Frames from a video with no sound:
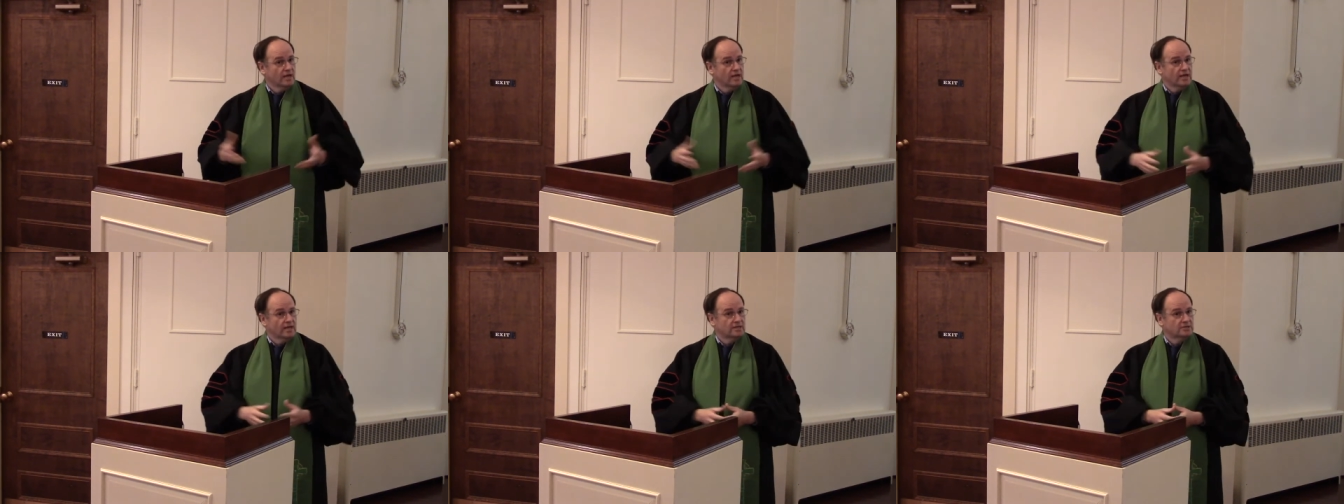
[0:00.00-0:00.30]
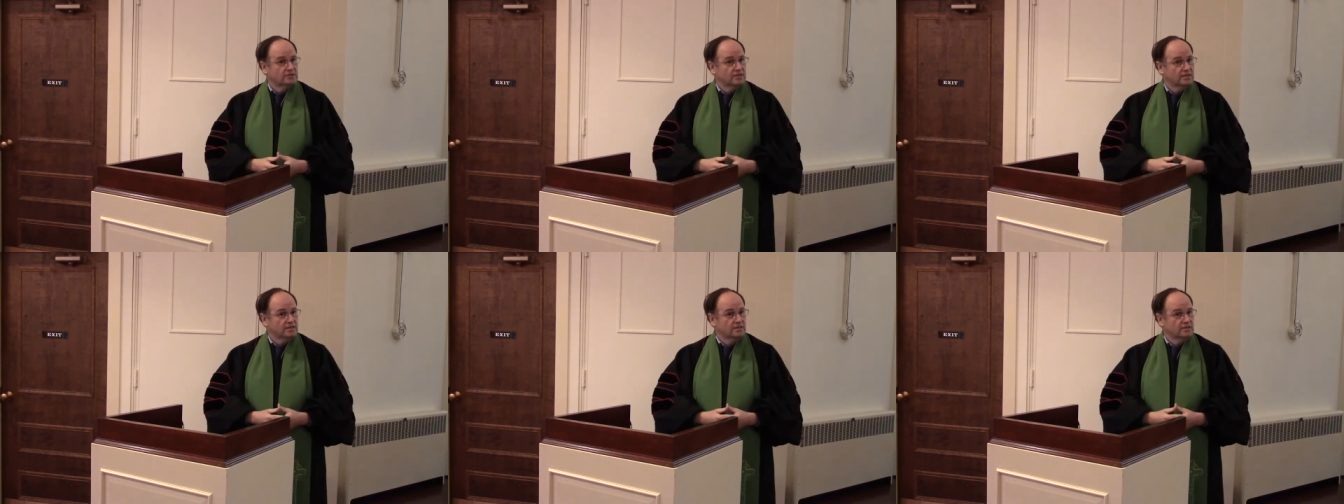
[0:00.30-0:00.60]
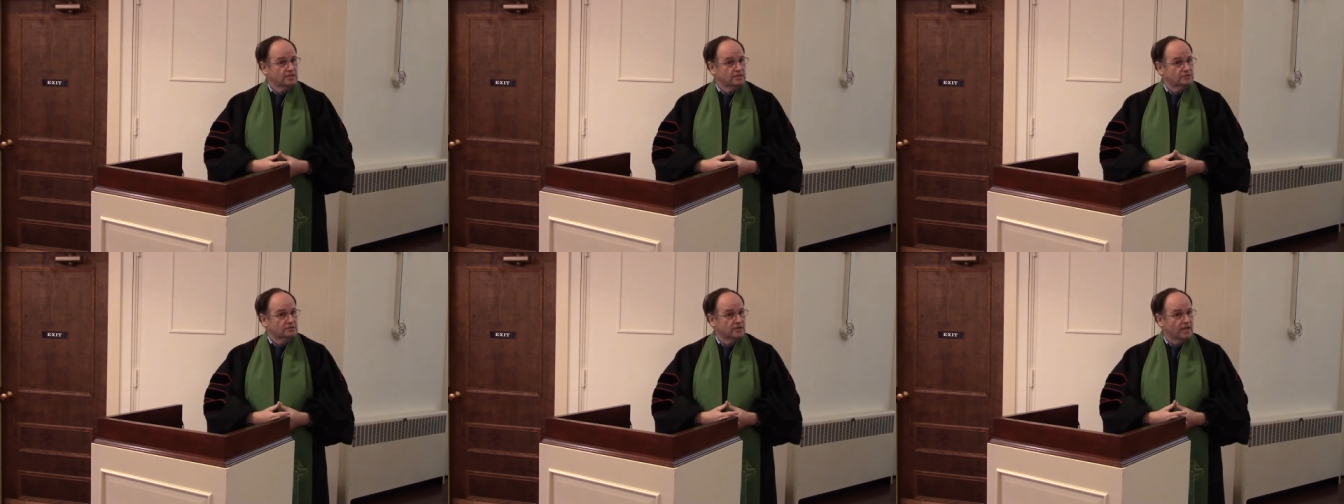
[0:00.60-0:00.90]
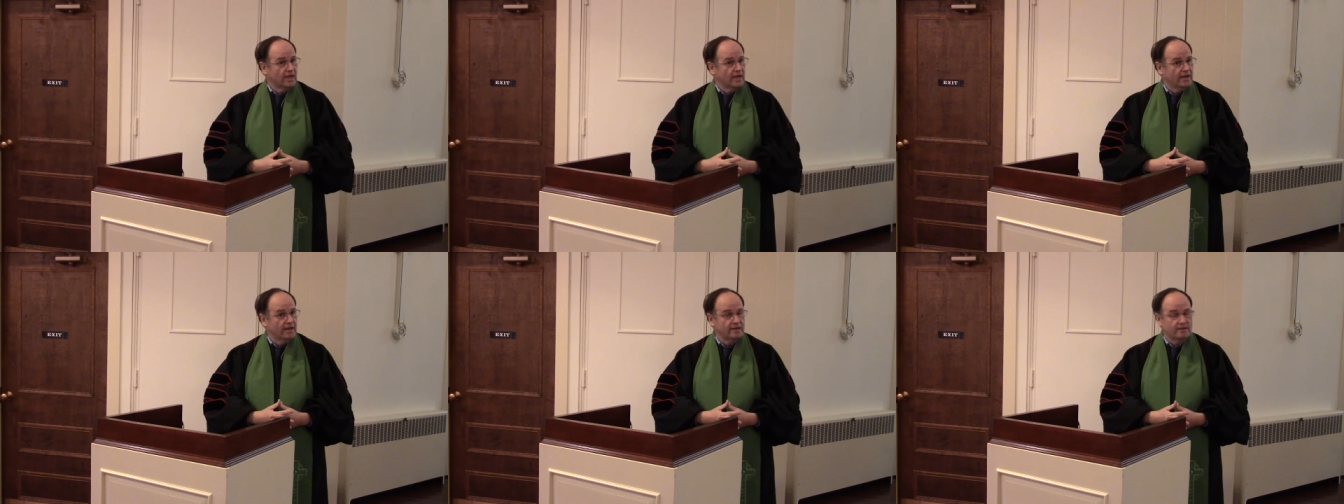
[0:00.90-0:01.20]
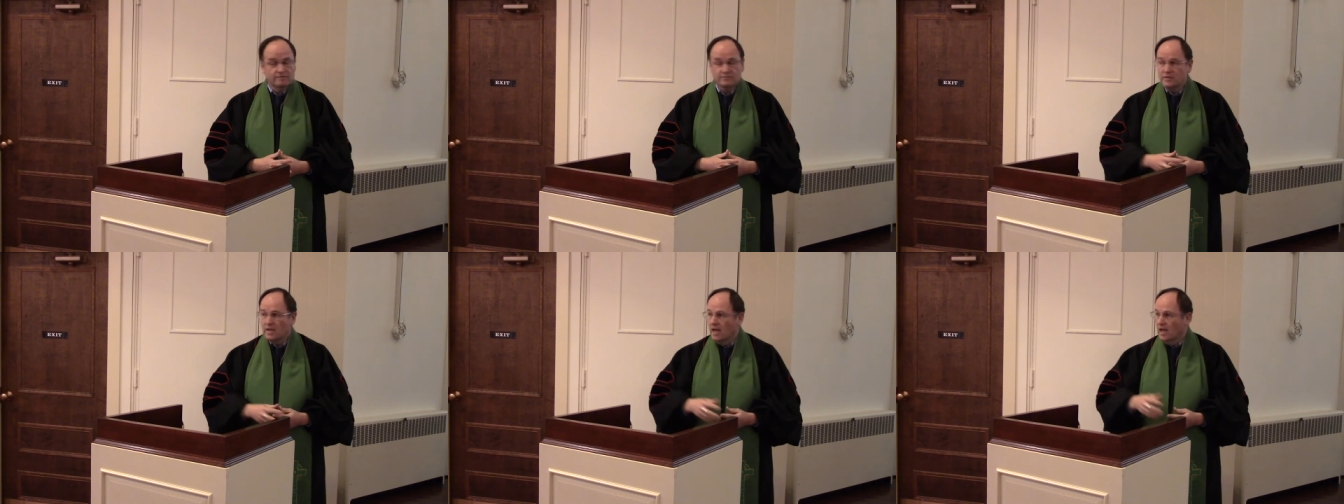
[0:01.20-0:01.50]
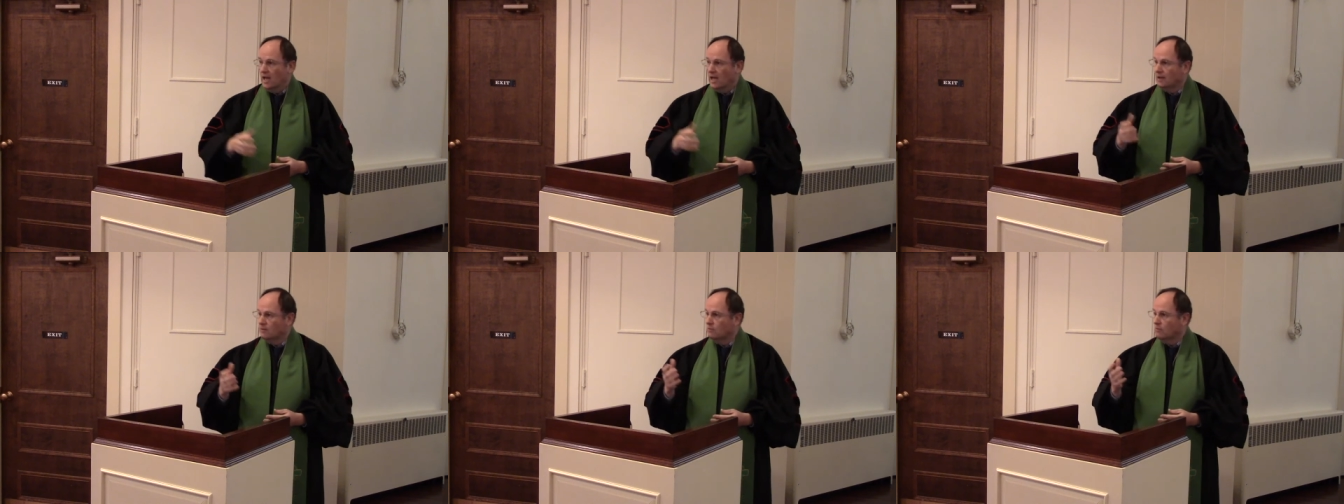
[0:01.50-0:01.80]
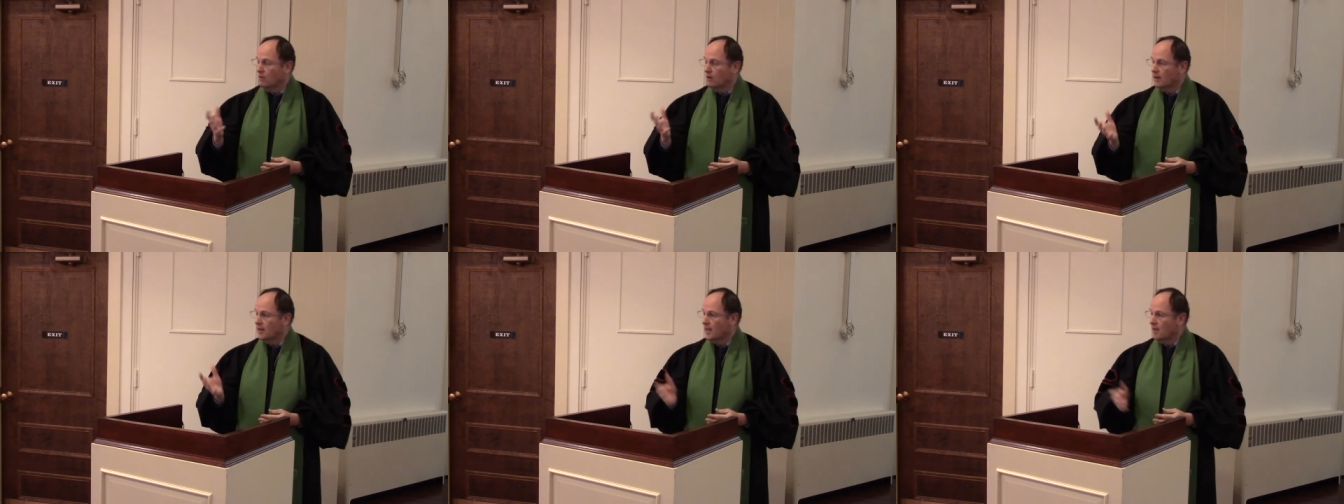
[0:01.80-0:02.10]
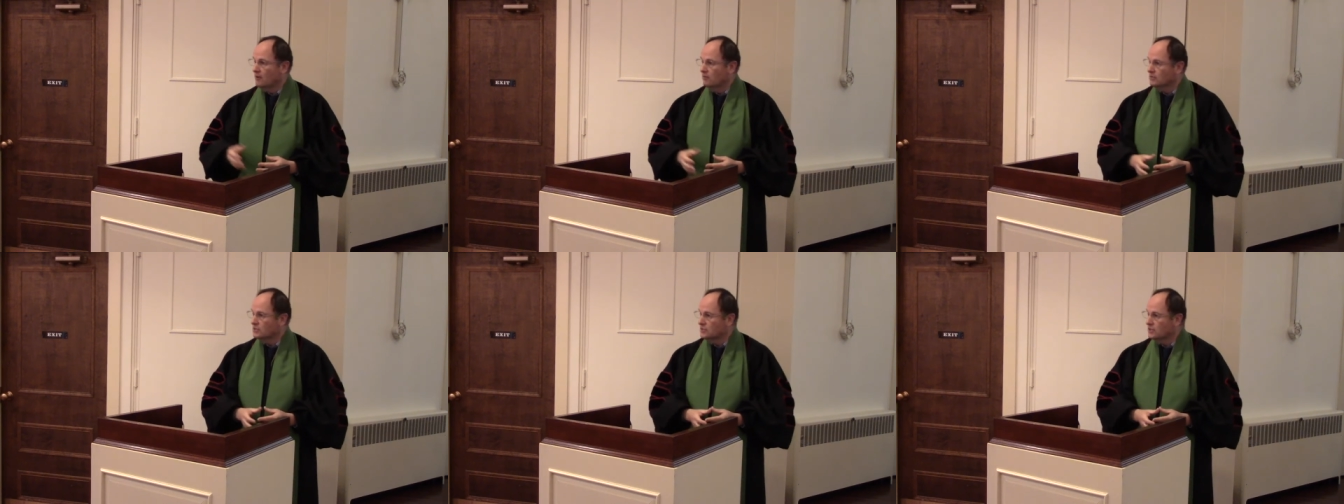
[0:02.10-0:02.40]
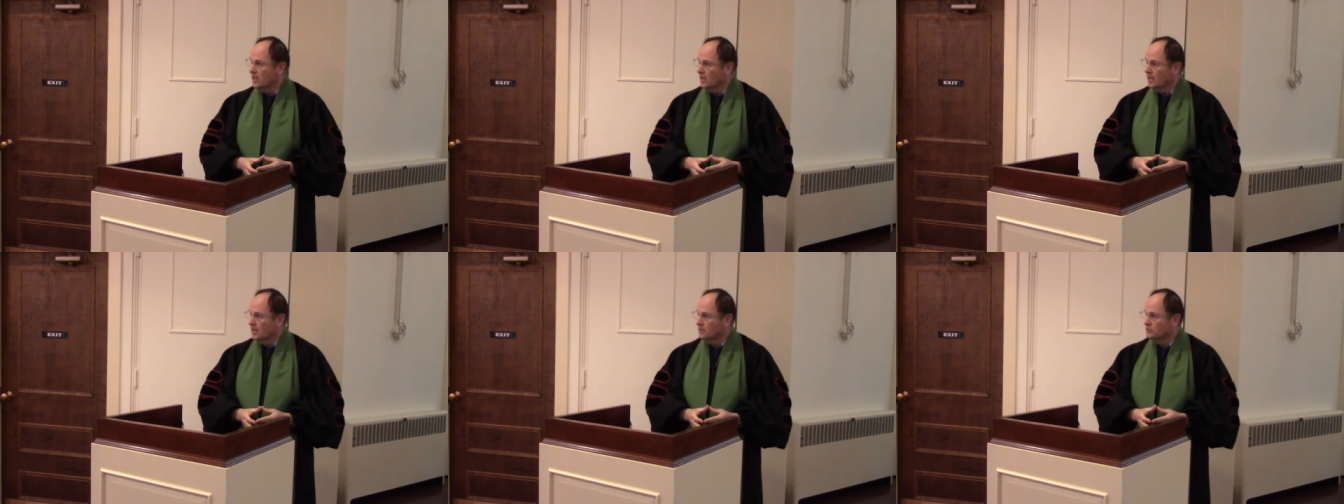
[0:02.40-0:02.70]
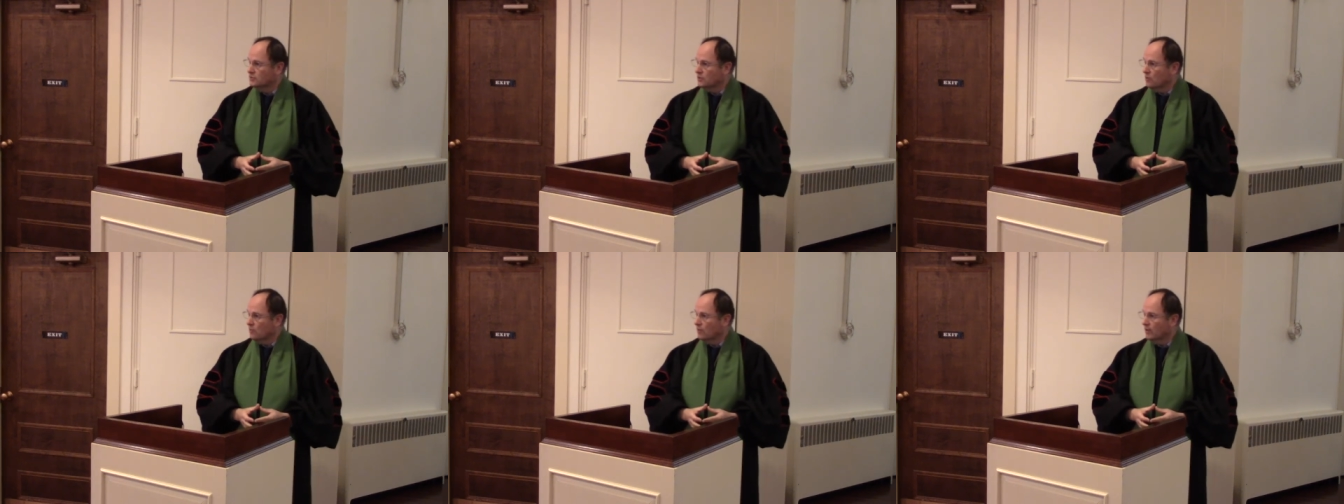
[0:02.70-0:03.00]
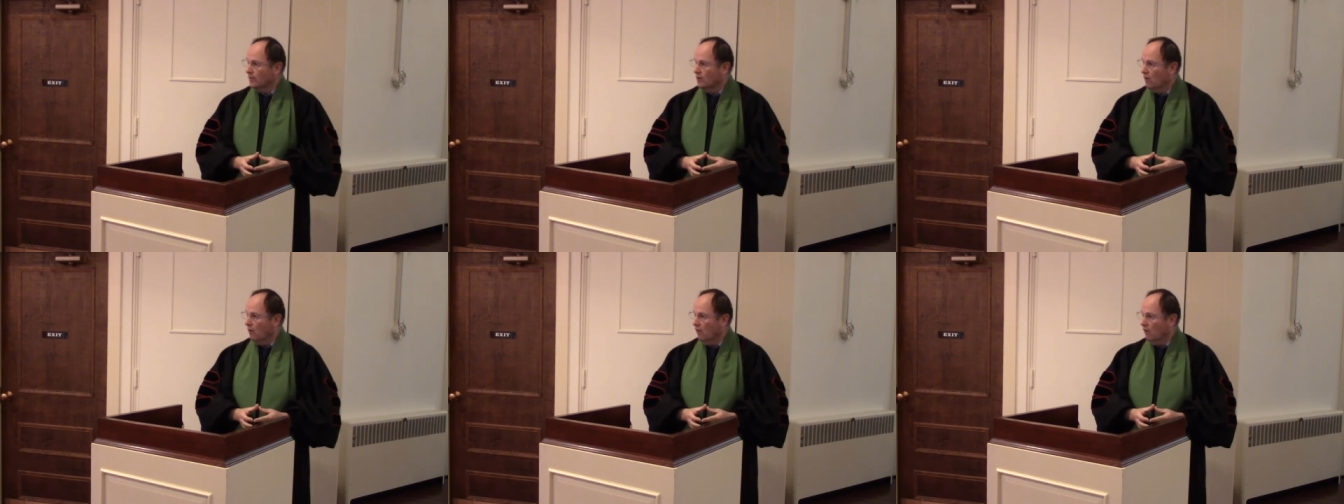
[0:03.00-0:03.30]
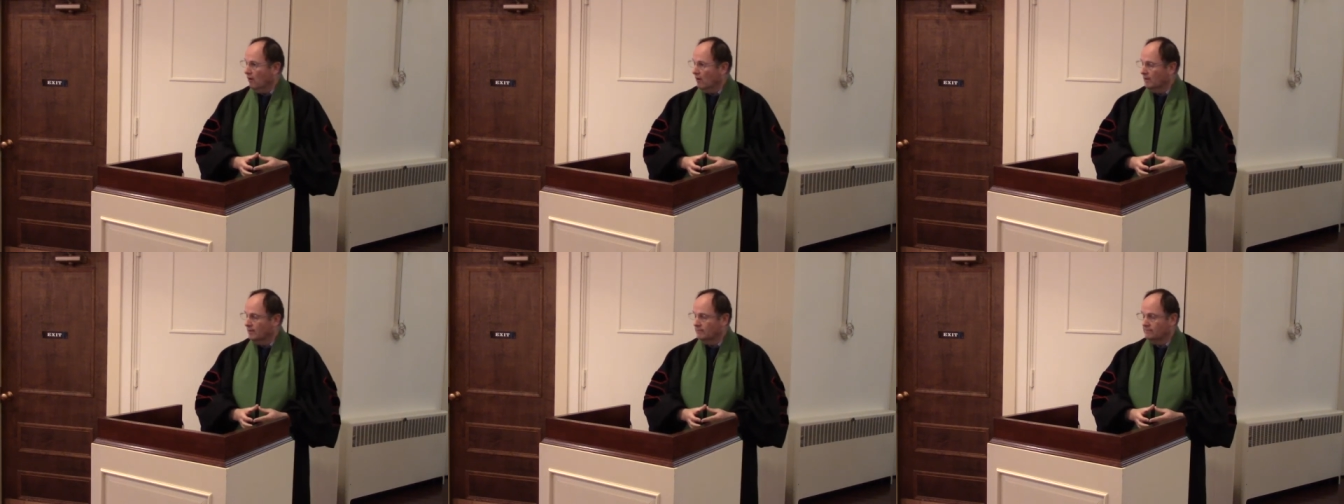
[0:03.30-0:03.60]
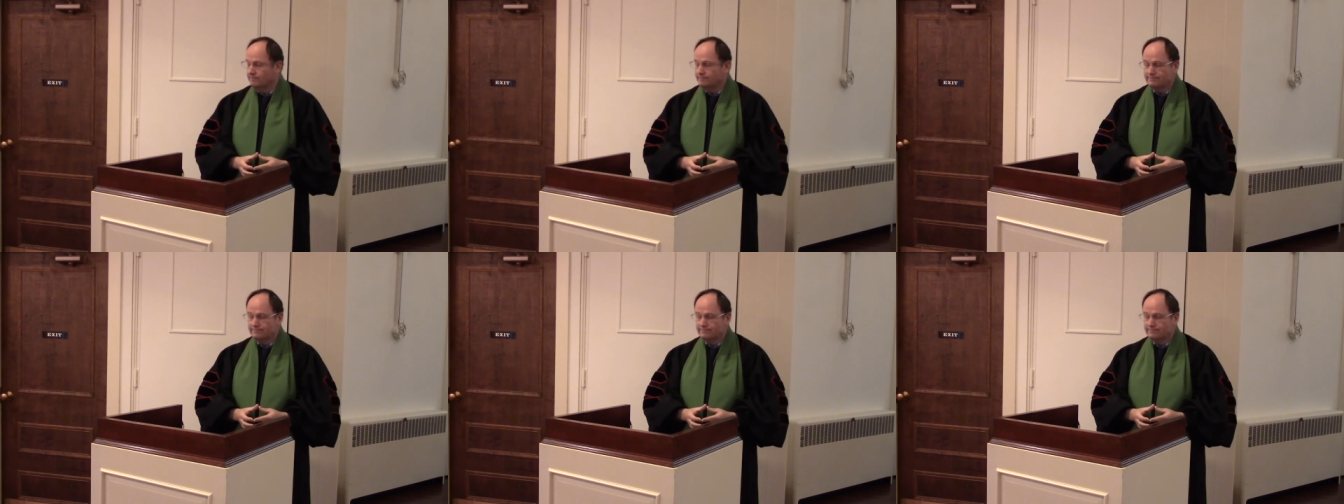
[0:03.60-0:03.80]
is in these caves and what else is going on.